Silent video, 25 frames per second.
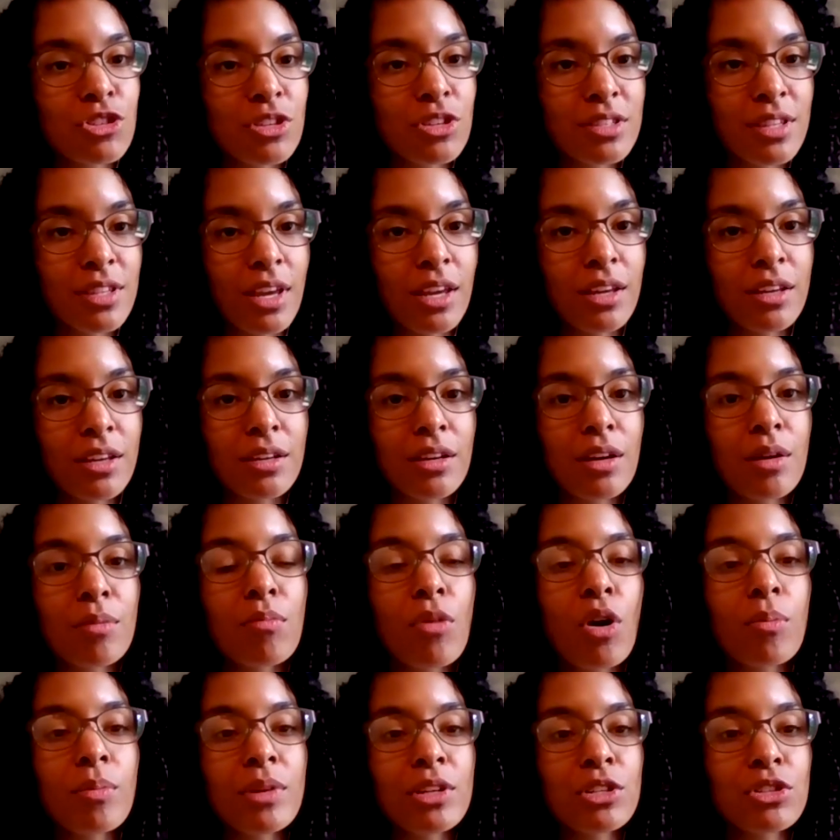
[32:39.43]
just like a
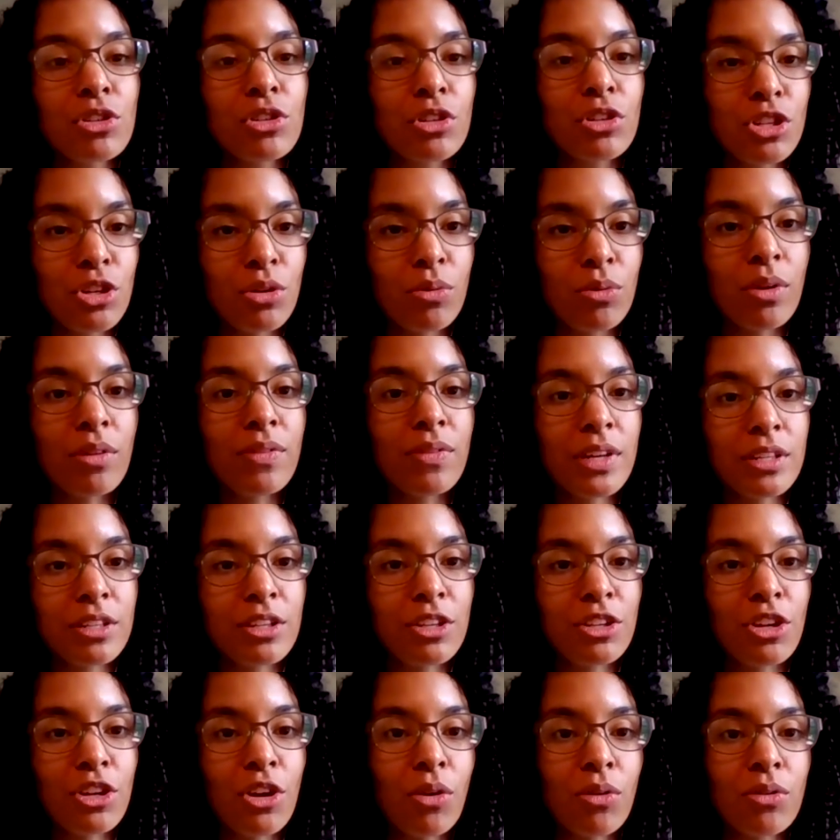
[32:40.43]
moment or two of it,
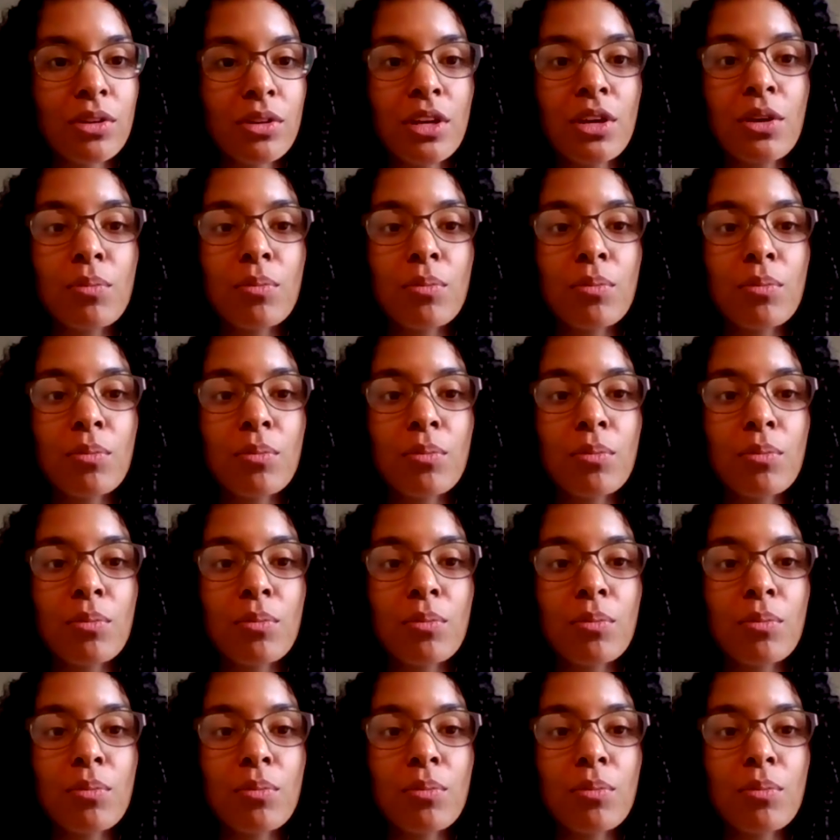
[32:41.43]
you know,